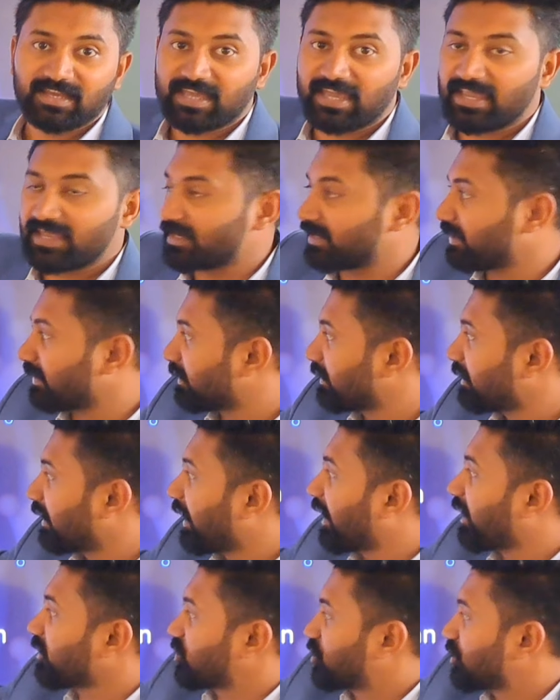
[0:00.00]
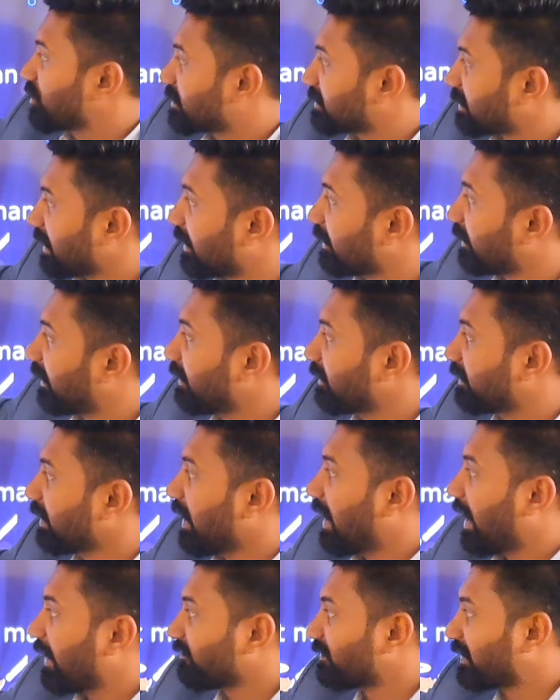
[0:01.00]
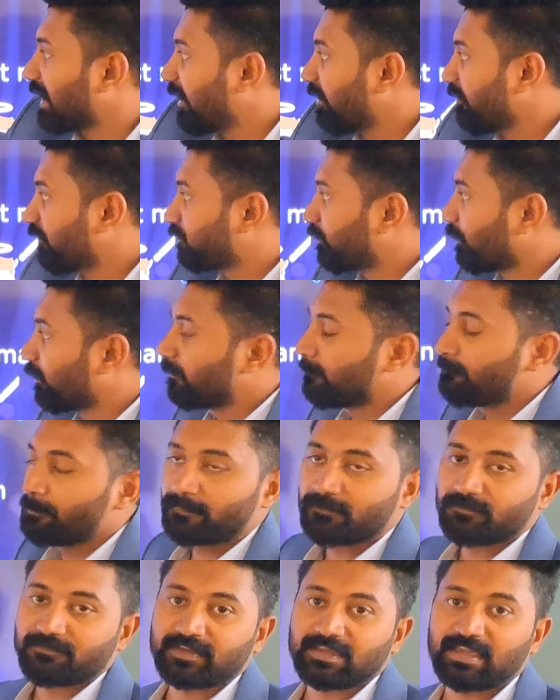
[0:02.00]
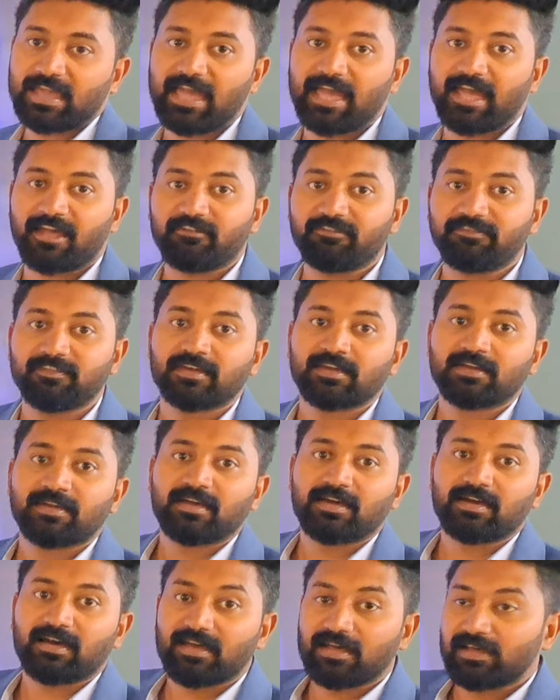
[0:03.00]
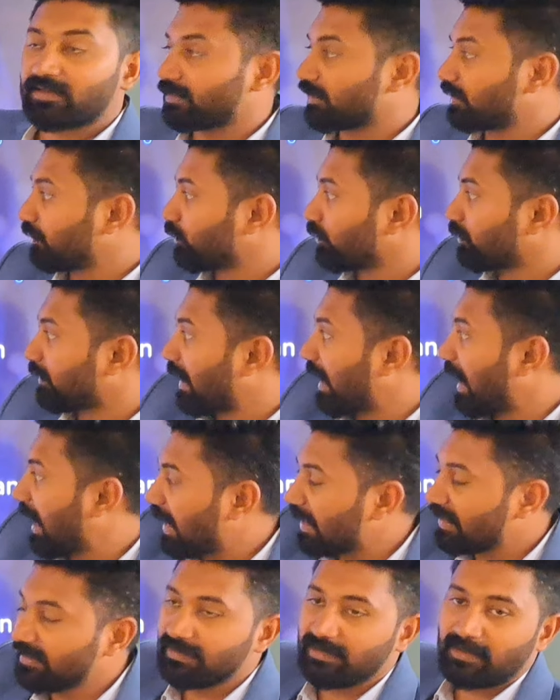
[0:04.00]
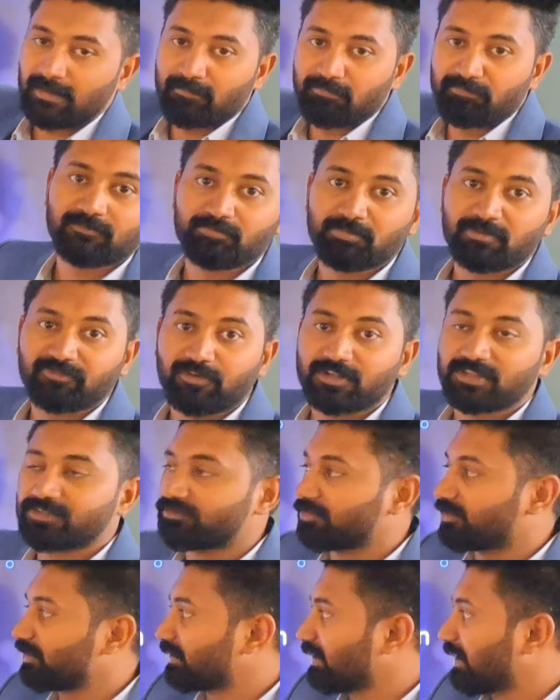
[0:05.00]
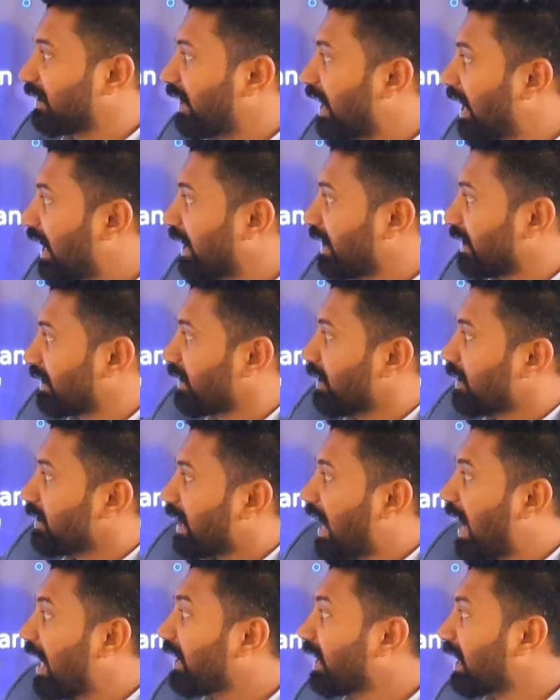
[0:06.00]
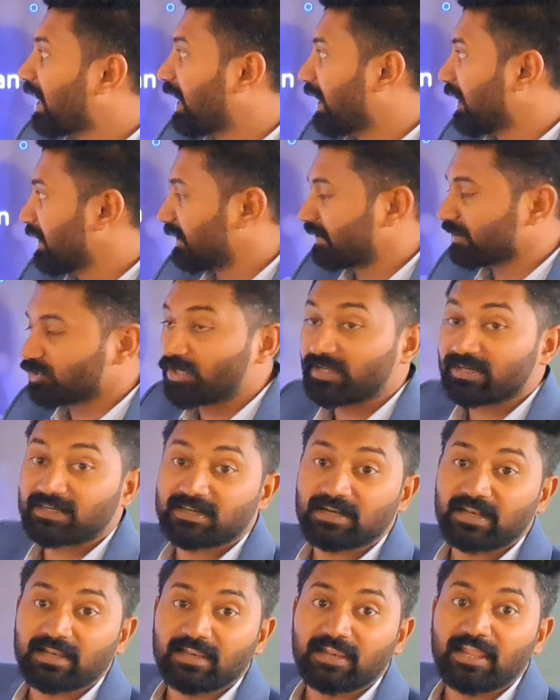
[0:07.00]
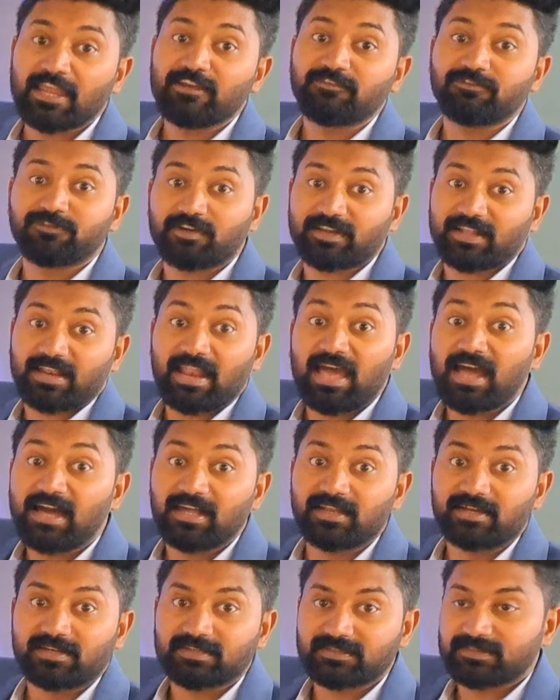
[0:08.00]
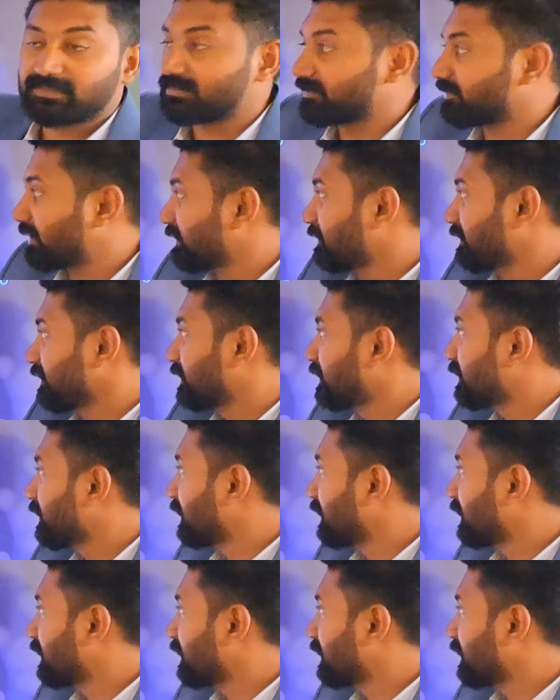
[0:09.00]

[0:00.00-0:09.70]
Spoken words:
Again, H is silent and therefore we have an before the word R. An hour. You are late for an hour, right?